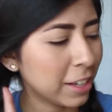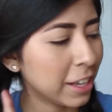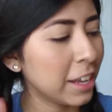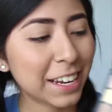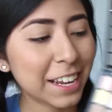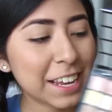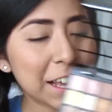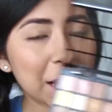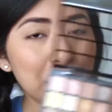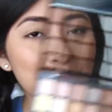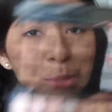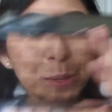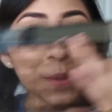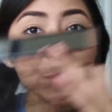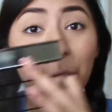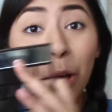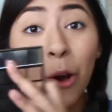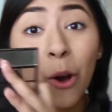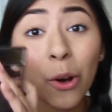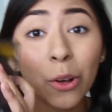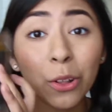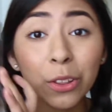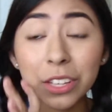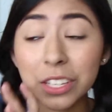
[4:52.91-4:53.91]
It comes with
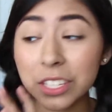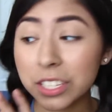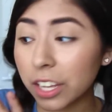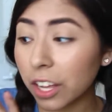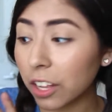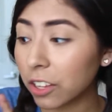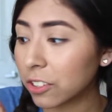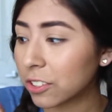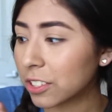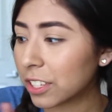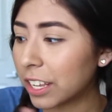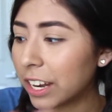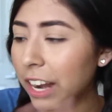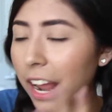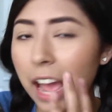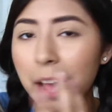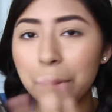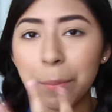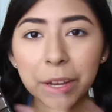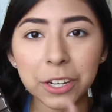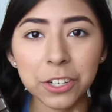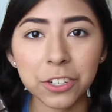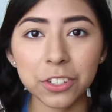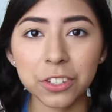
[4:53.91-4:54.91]
all these colors, and
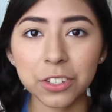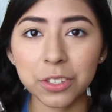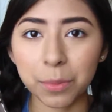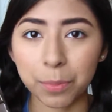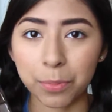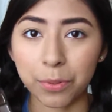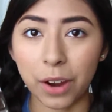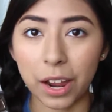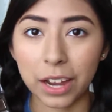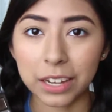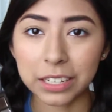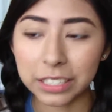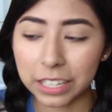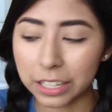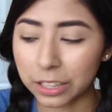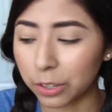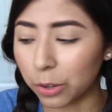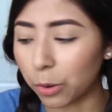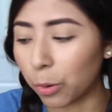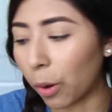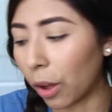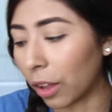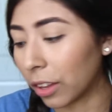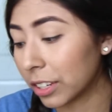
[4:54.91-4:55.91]
I'm actually surprised at the
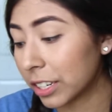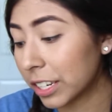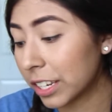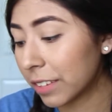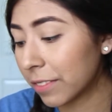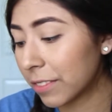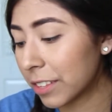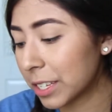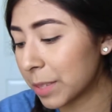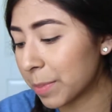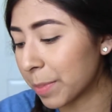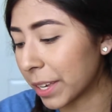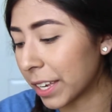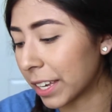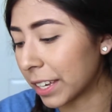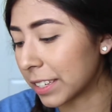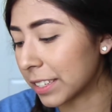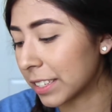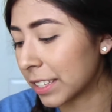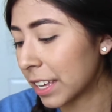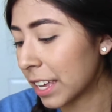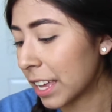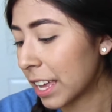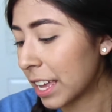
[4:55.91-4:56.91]
quality of this
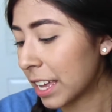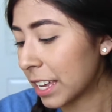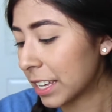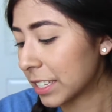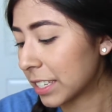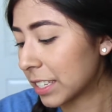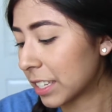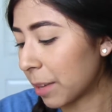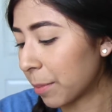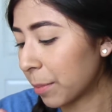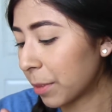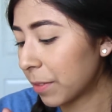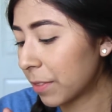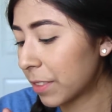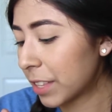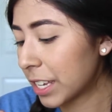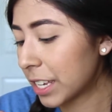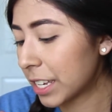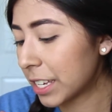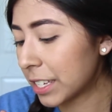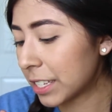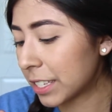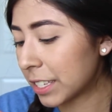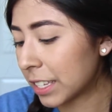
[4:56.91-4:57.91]
because some of
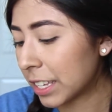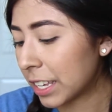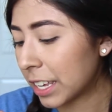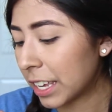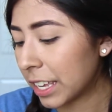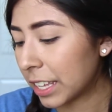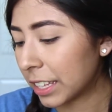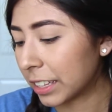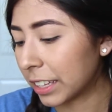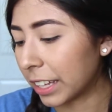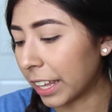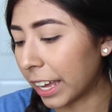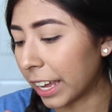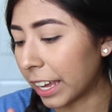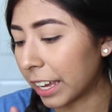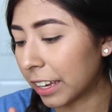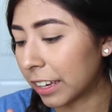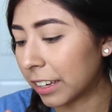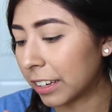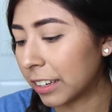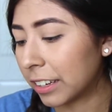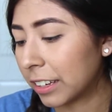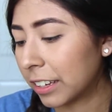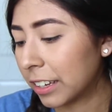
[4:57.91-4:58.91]
these like
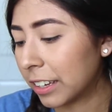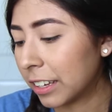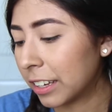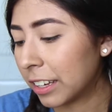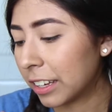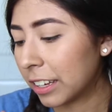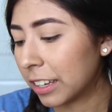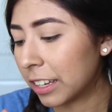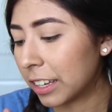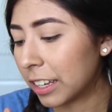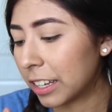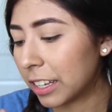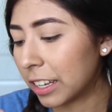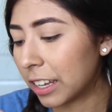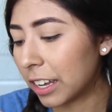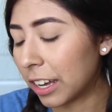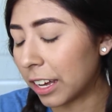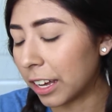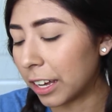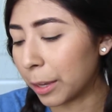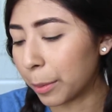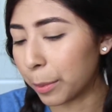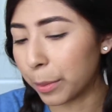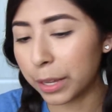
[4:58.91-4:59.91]

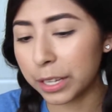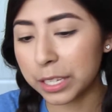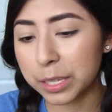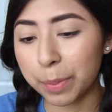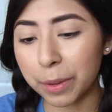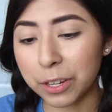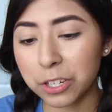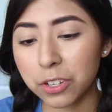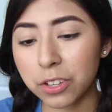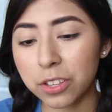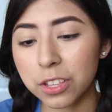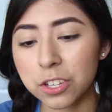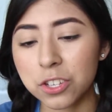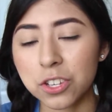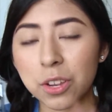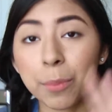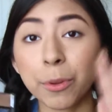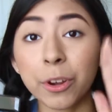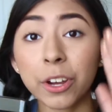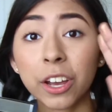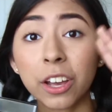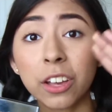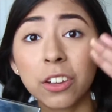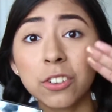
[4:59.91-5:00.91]
Especially the
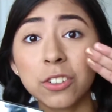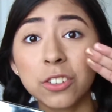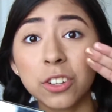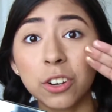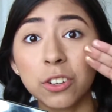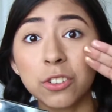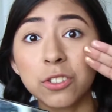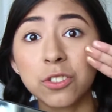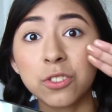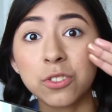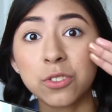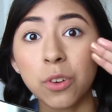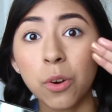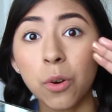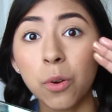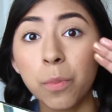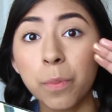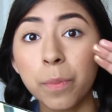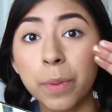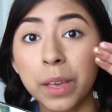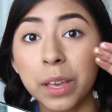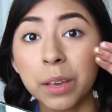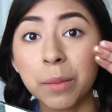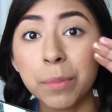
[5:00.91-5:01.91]
shimmery colors are so
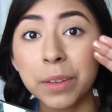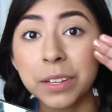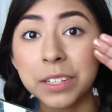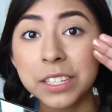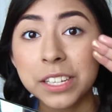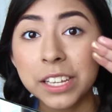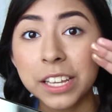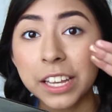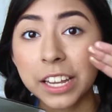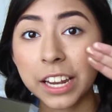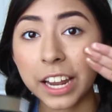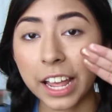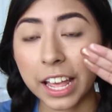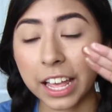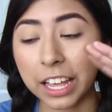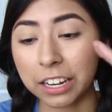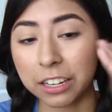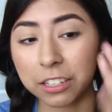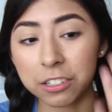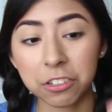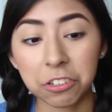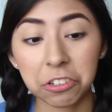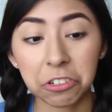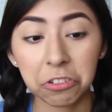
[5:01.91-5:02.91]
pigmented
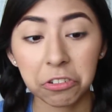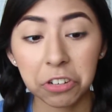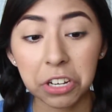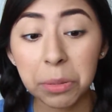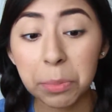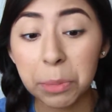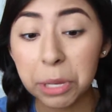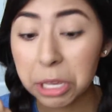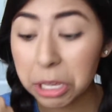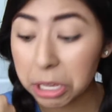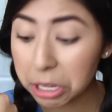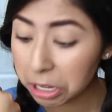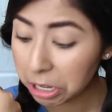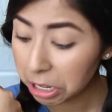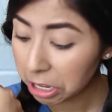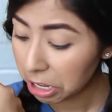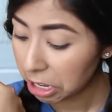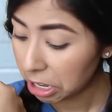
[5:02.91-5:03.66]
and creamy,